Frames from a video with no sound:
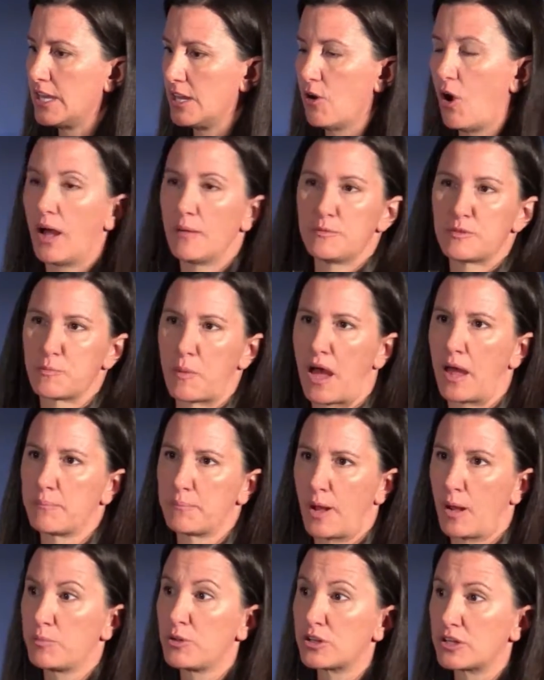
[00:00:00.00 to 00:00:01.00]

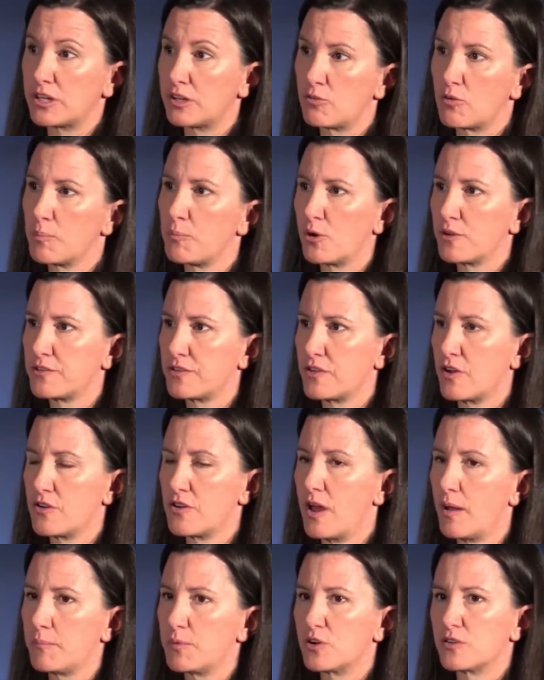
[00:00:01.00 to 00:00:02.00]
HubSpot publicly reports their
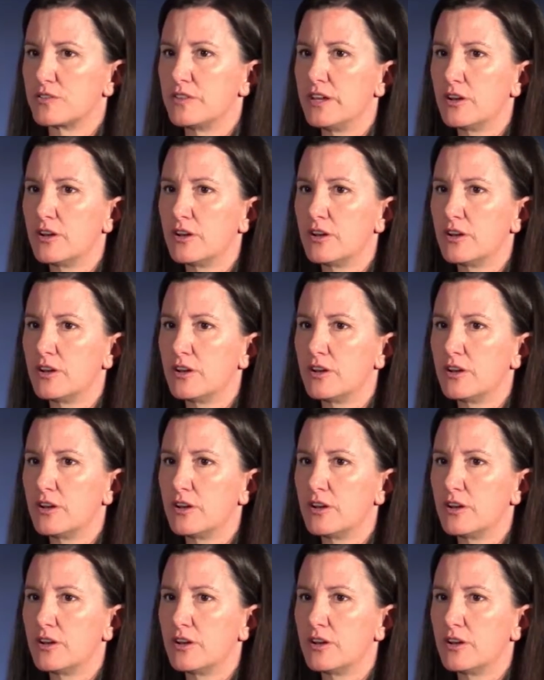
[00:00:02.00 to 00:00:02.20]
numbers.